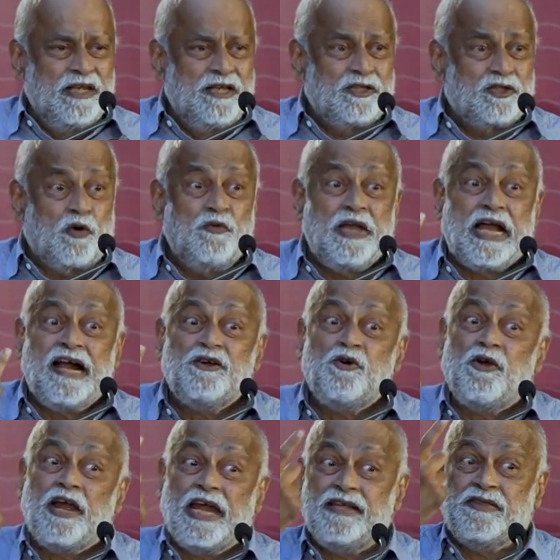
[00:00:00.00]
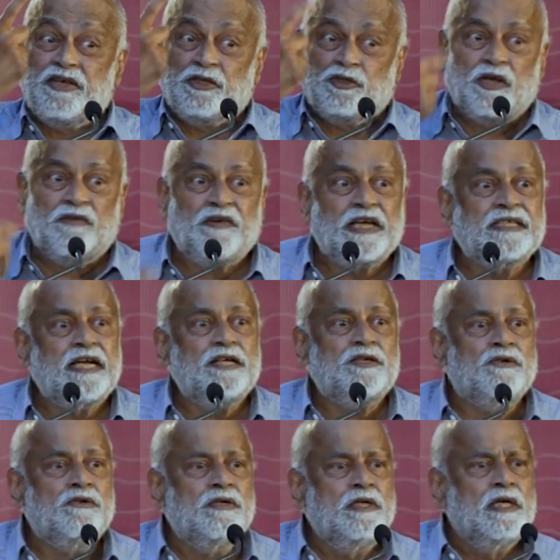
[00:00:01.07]
So we can't do anything. So if I say to
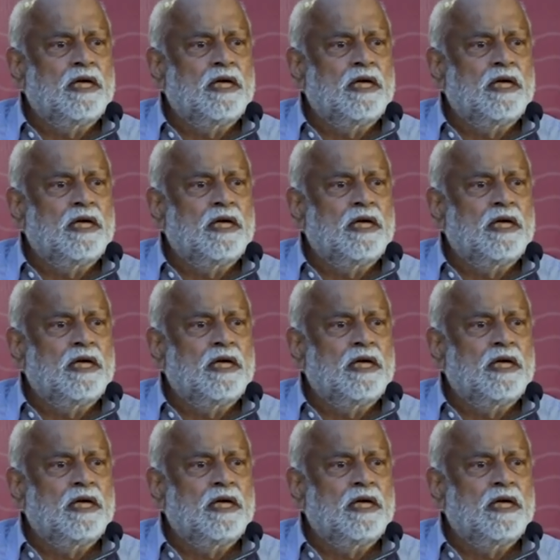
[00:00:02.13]
you,